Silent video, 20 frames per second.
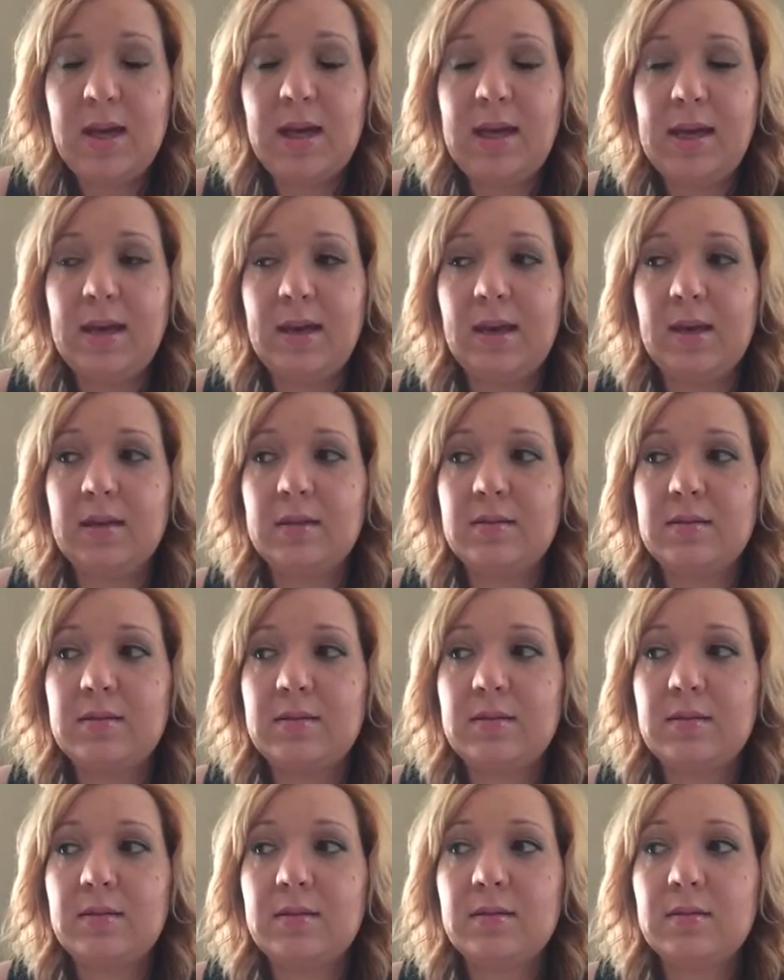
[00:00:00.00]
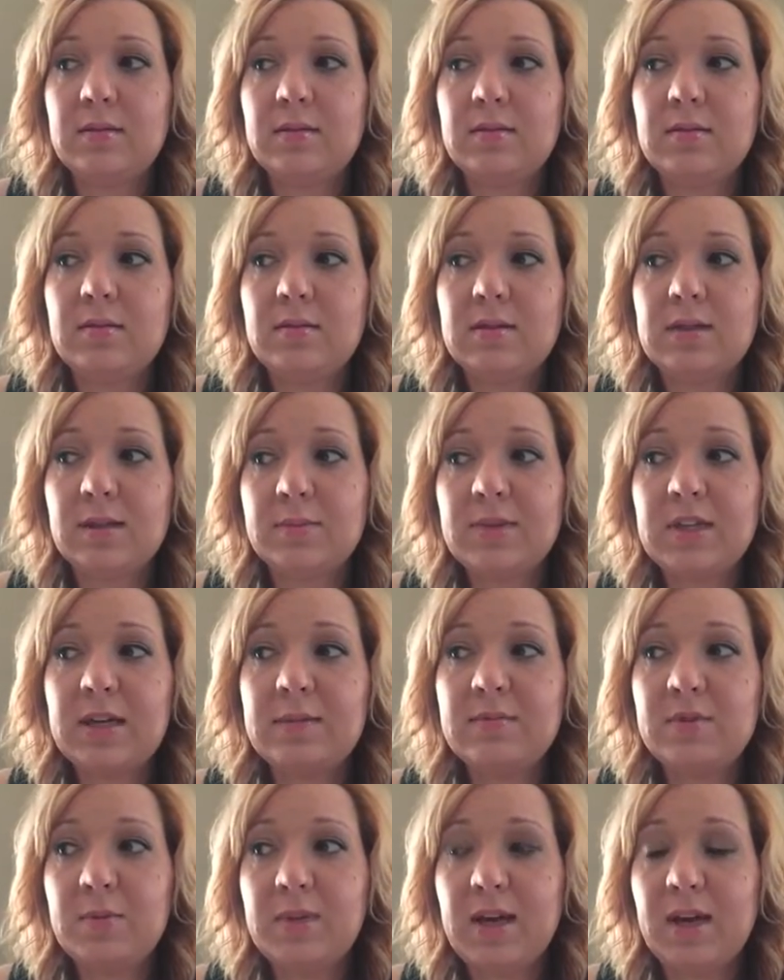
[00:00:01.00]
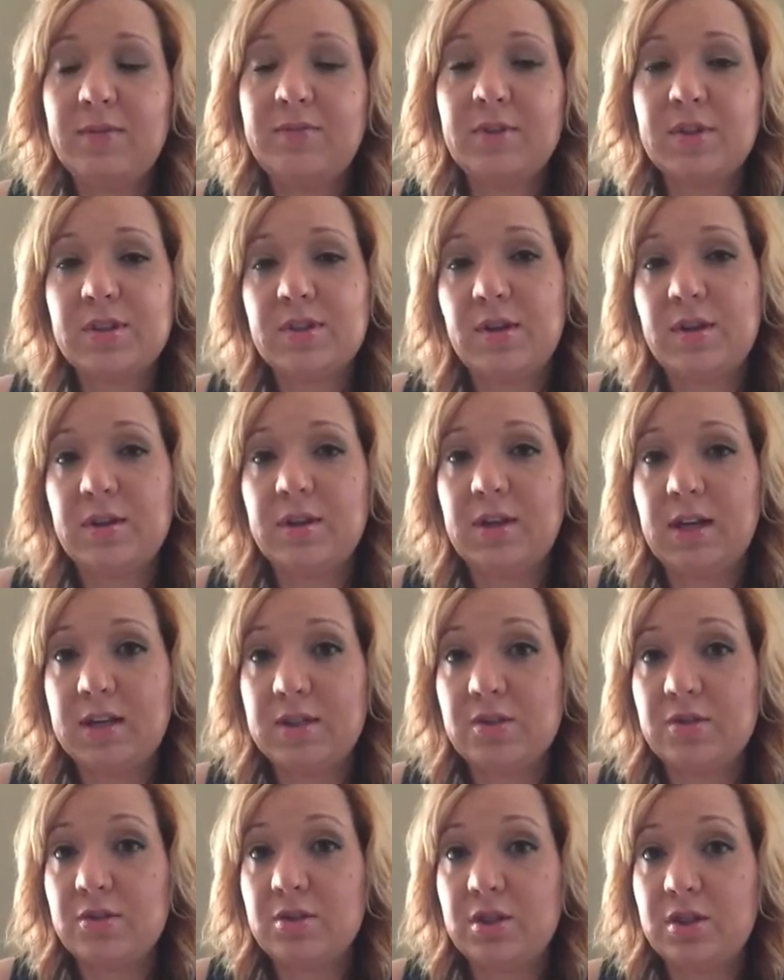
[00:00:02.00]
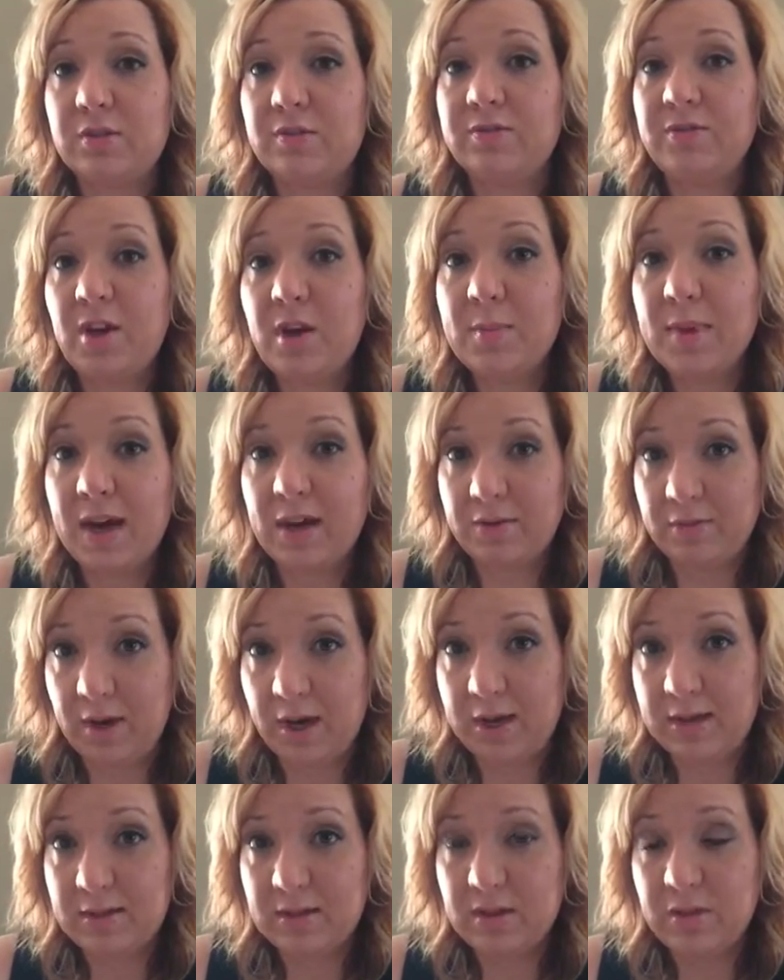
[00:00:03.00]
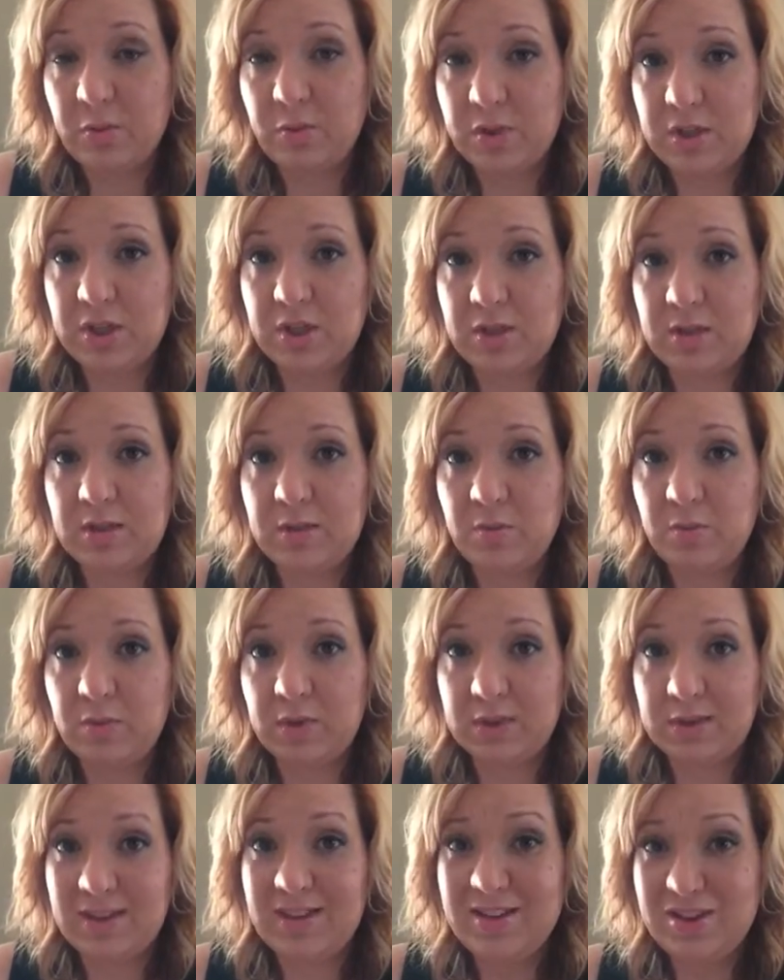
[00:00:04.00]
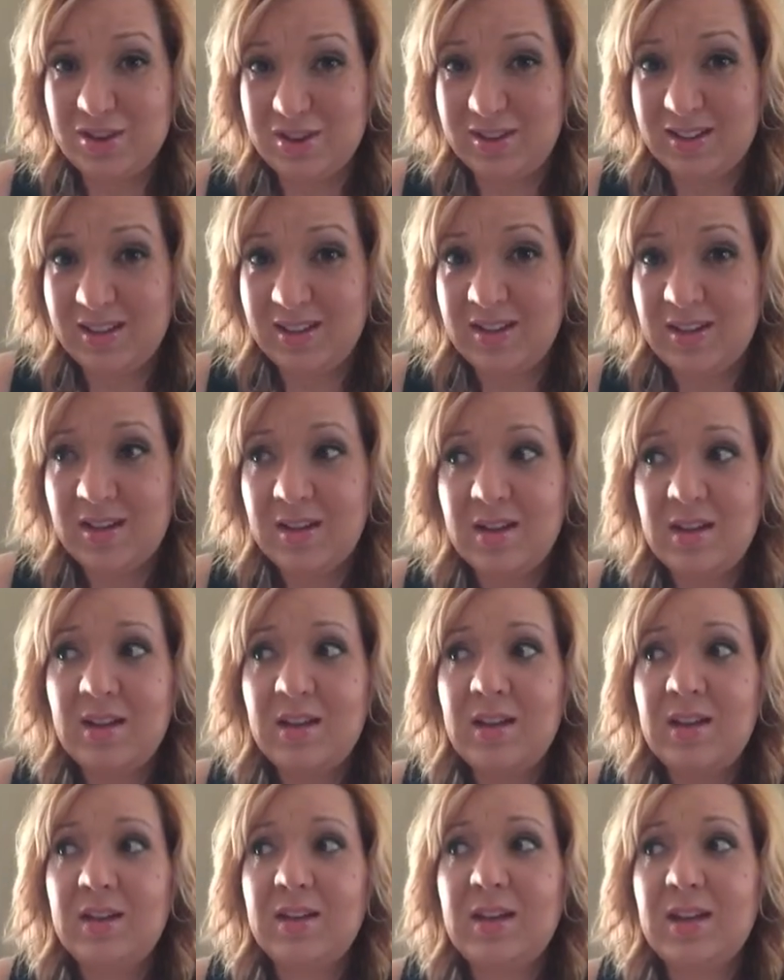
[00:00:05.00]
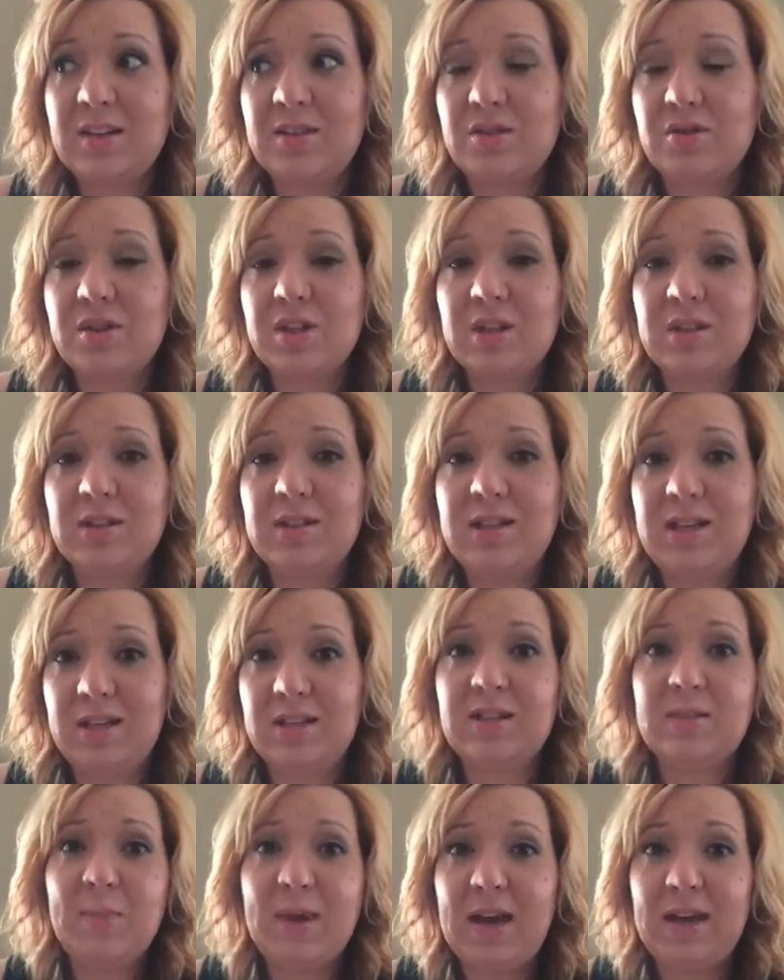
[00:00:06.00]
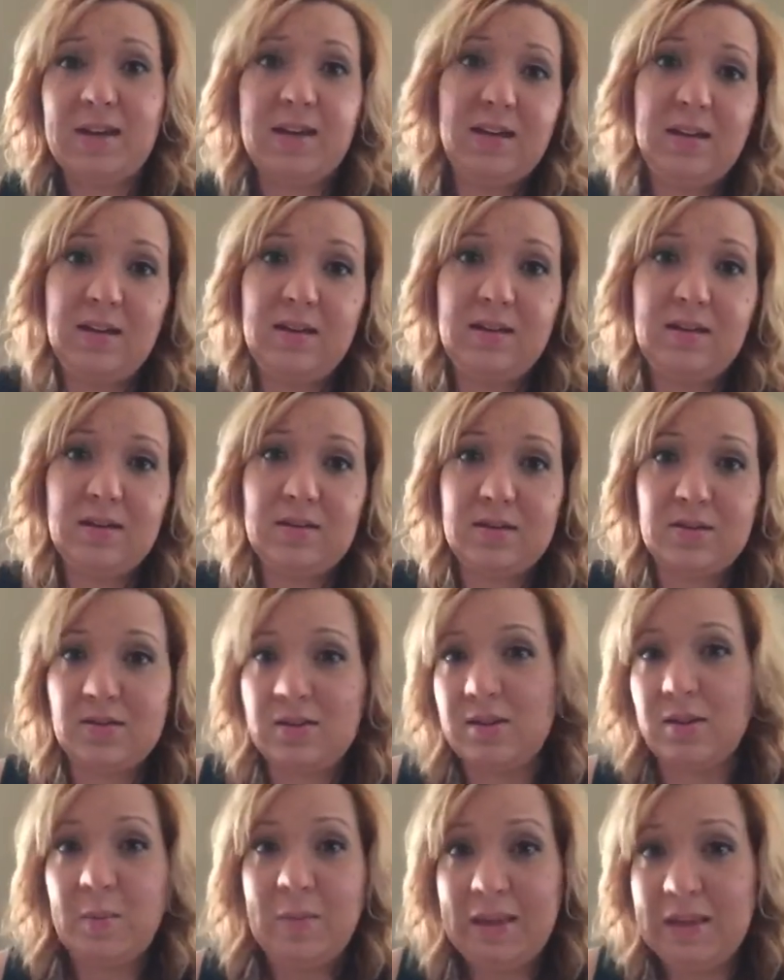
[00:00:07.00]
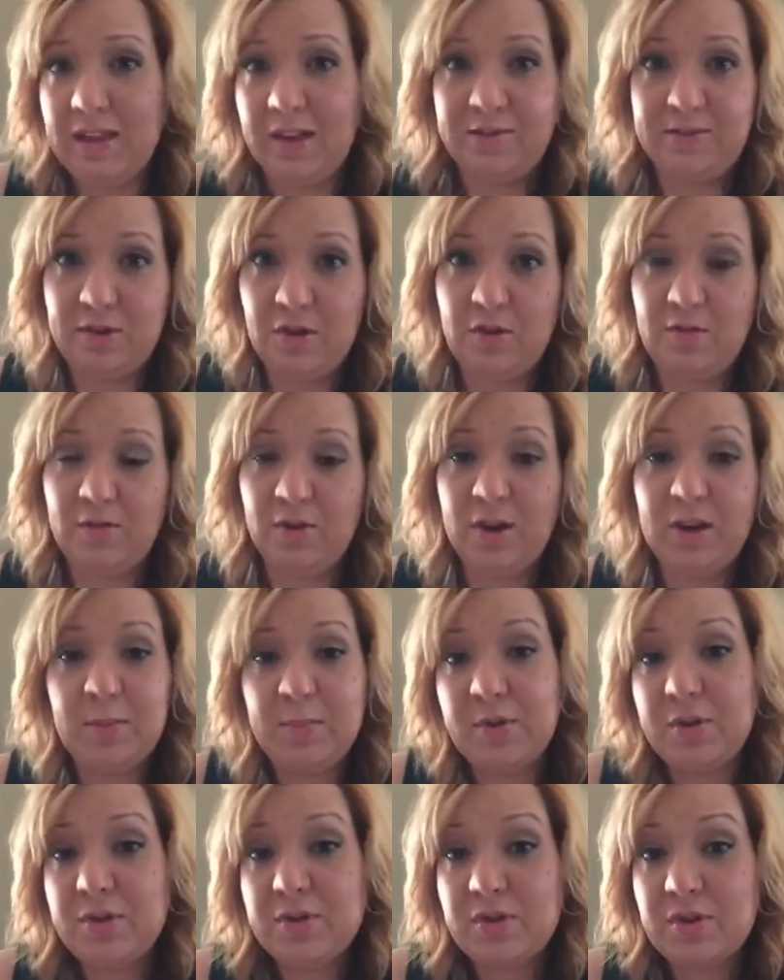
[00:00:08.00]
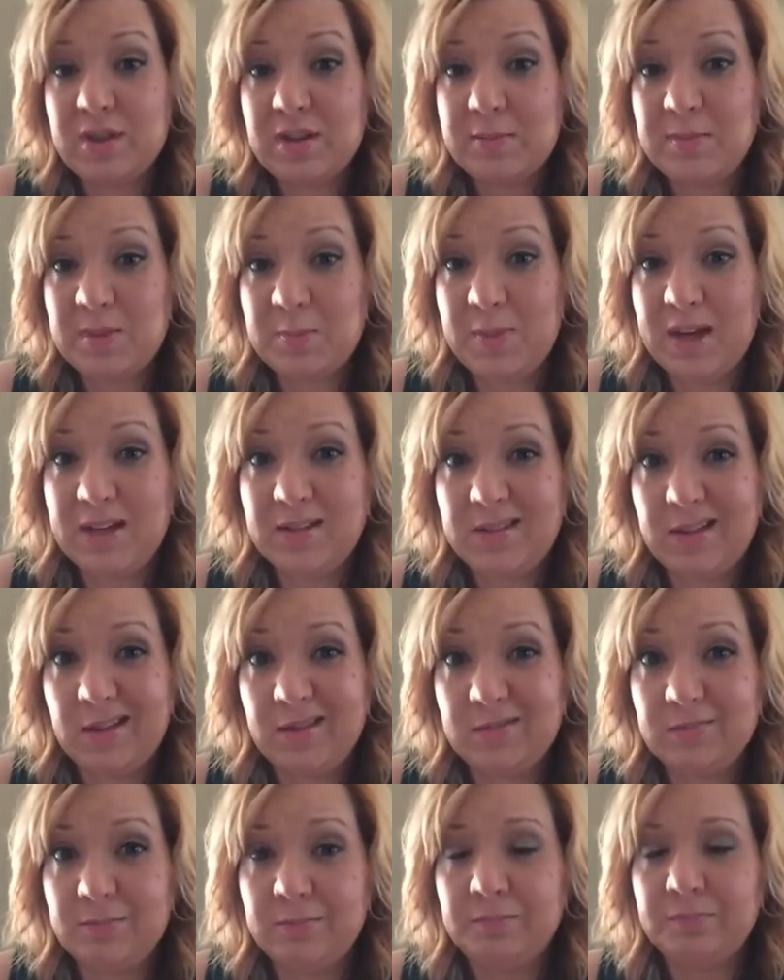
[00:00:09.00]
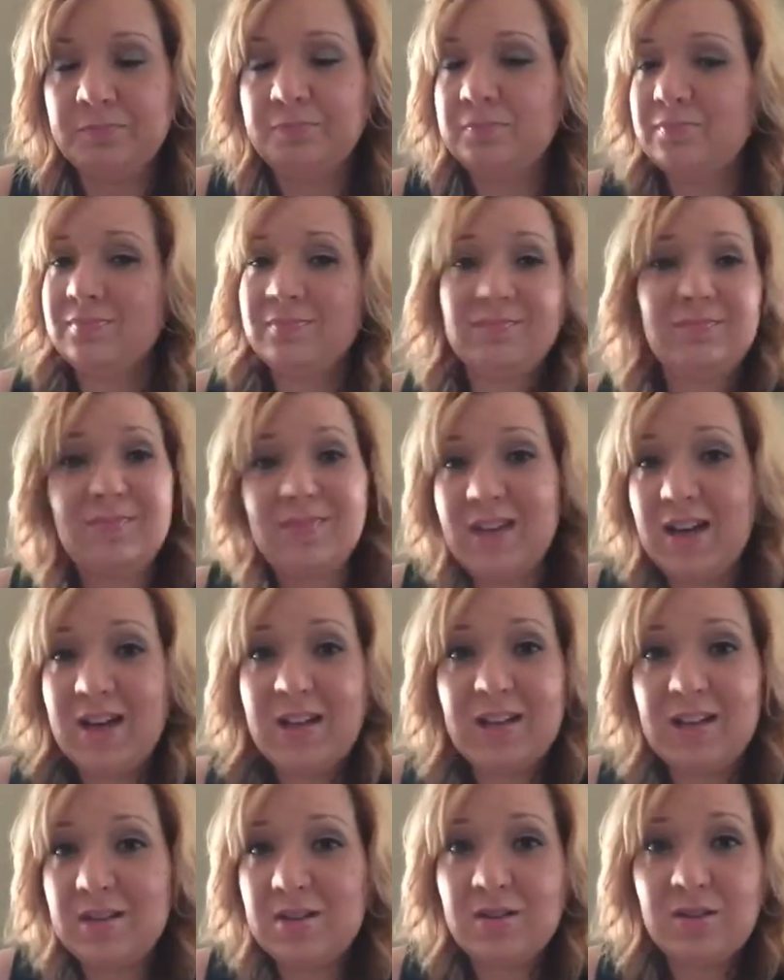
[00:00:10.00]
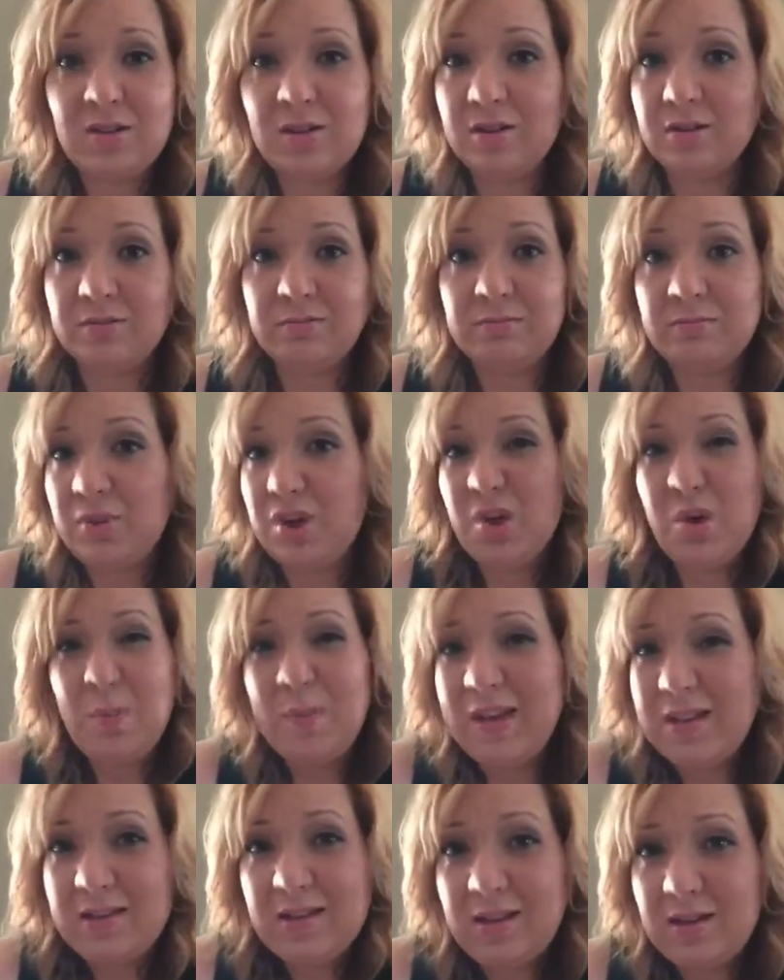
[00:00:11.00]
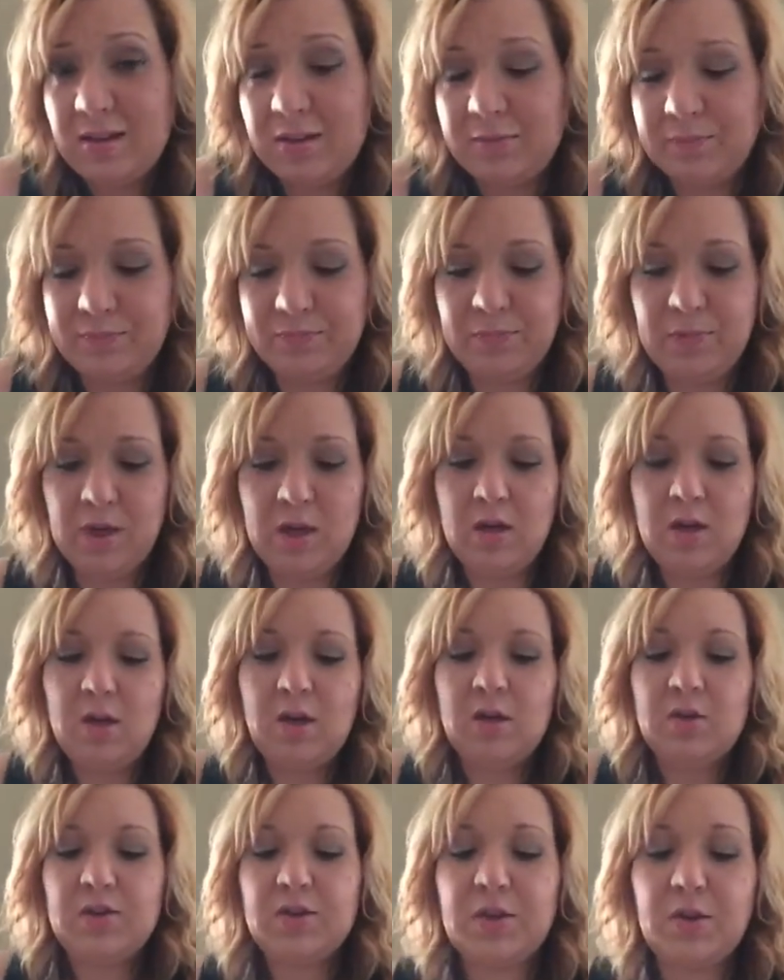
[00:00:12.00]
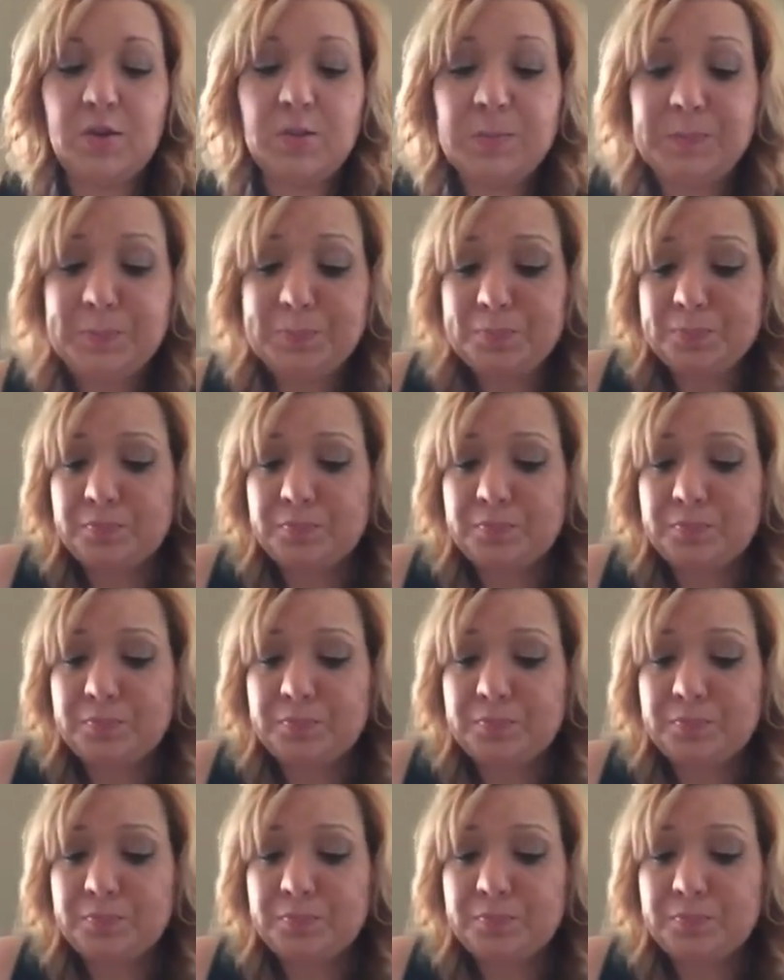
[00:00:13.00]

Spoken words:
and sometimes we have what's called an estrogen fallback rise, which is essentially the estrogen kicks back in because there's a little bit left over, and it pulls your temps back down. Not a concern. No big deal. So